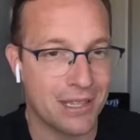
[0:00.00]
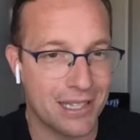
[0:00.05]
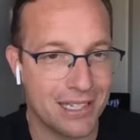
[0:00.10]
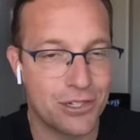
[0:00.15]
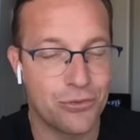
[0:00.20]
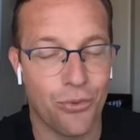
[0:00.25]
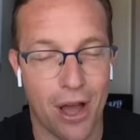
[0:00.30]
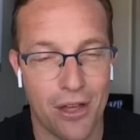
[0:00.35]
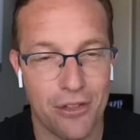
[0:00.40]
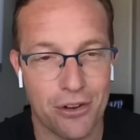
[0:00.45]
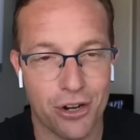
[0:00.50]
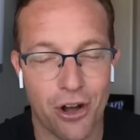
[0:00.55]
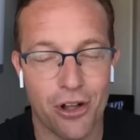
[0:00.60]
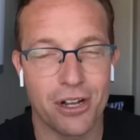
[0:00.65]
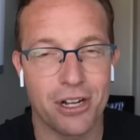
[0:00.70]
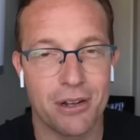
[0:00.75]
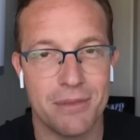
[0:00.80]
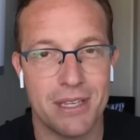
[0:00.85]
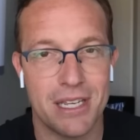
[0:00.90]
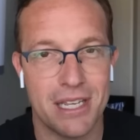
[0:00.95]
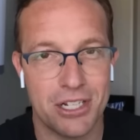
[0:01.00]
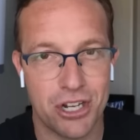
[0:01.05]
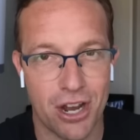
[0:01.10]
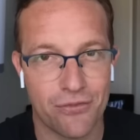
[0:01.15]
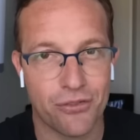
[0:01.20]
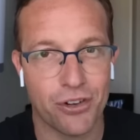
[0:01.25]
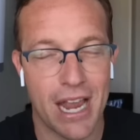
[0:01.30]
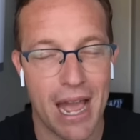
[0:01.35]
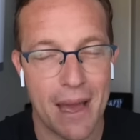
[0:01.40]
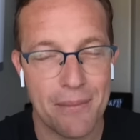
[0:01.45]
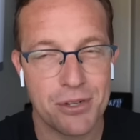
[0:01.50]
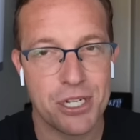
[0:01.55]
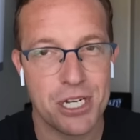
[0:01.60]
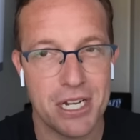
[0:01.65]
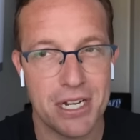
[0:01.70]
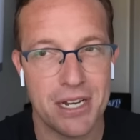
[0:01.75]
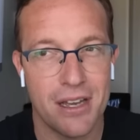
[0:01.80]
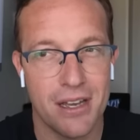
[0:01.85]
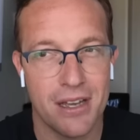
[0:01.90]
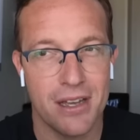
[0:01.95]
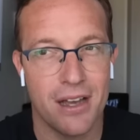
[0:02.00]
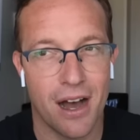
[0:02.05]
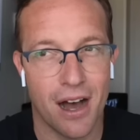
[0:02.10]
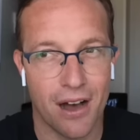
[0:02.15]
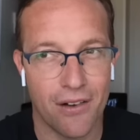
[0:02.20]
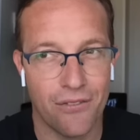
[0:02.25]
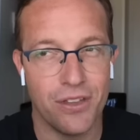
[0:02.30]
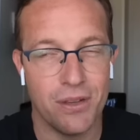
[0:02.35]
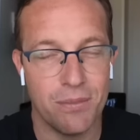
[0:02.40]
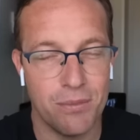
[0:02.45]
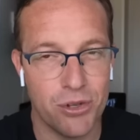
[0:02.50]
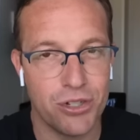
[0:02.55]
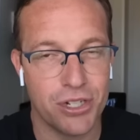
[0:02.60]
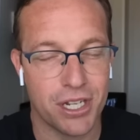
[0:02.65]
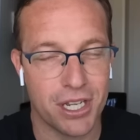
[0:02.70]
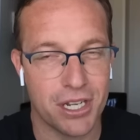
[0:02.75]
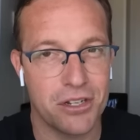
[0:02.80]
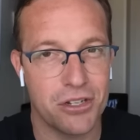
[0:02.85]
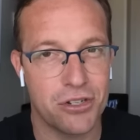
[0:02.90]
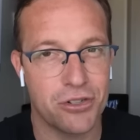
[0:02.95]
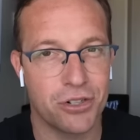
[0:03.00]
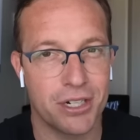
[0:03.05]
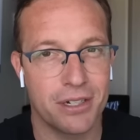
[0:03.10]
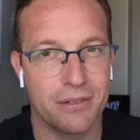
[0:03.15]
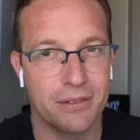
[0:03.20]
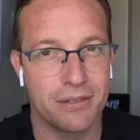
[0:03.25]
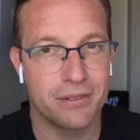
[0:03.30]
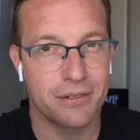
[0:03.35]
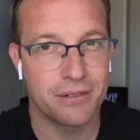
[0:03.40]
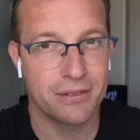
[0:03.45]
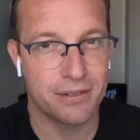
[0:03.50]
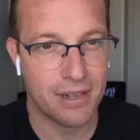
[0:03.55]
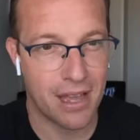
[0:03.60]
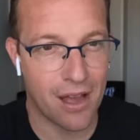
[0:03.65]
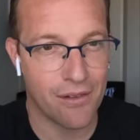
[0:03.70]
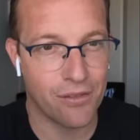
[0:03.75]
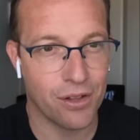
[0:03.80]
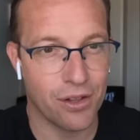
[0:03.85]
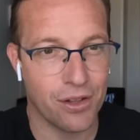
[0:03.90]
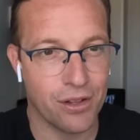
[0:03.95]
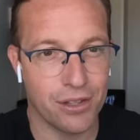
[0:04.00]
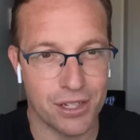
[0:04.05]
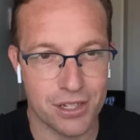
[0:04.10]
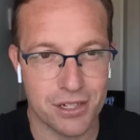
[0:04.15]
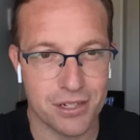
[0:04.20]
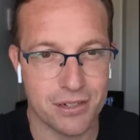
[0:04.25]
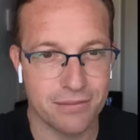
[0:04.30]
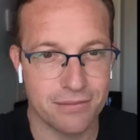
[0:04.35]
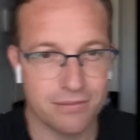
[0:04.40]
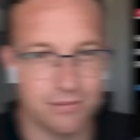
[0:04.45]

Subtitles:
This is why they're calling him the Jeffrey Epstein of the music industry. Have a listen.